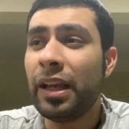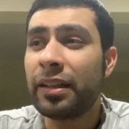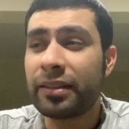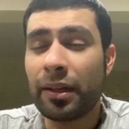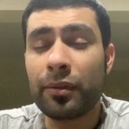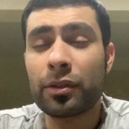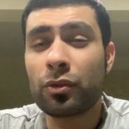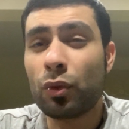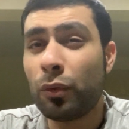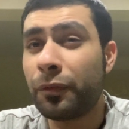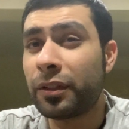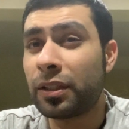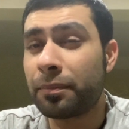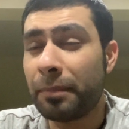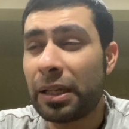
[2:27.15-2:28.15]
Terence
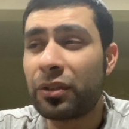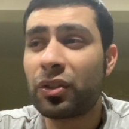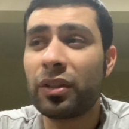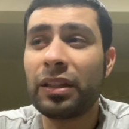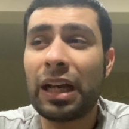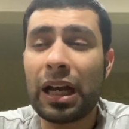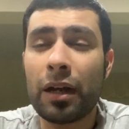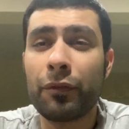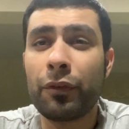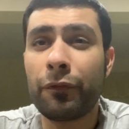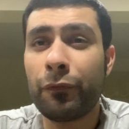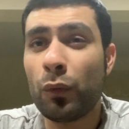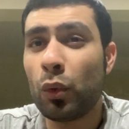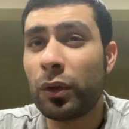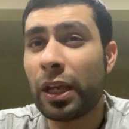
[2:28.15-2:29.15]
Crawford has mentioned that out of the
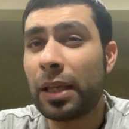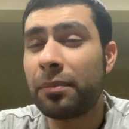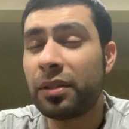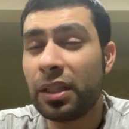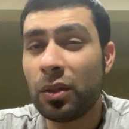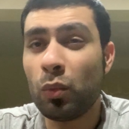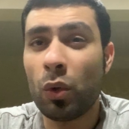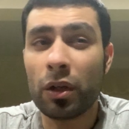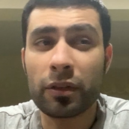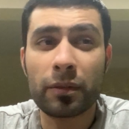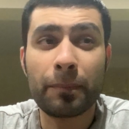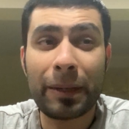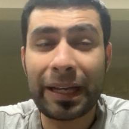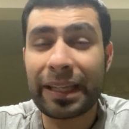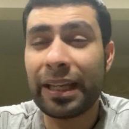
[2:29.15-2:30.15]
four names he wants,
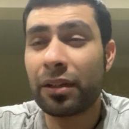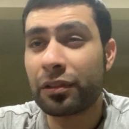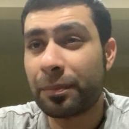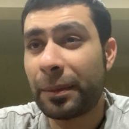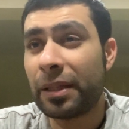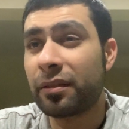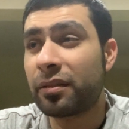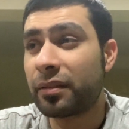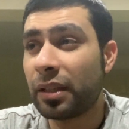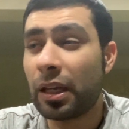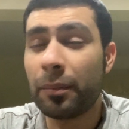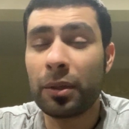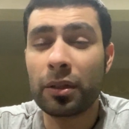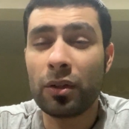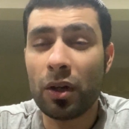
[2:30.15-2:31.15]
Pacquiao, Spence,
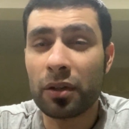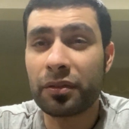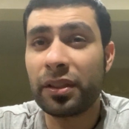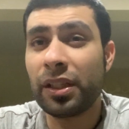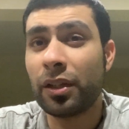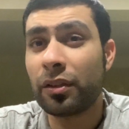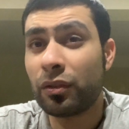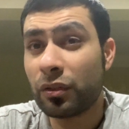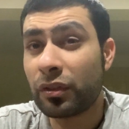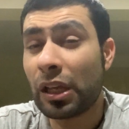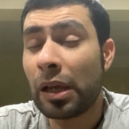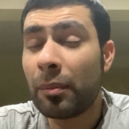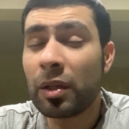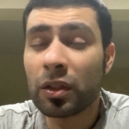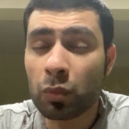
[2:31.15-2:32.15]
Thurman, Garcia,
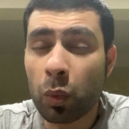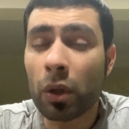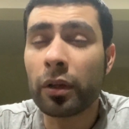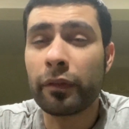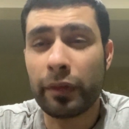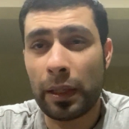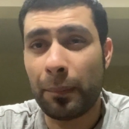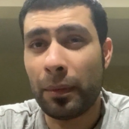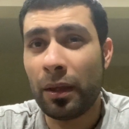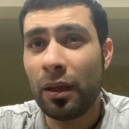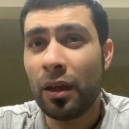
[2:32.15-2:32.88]
Thurman is one of them.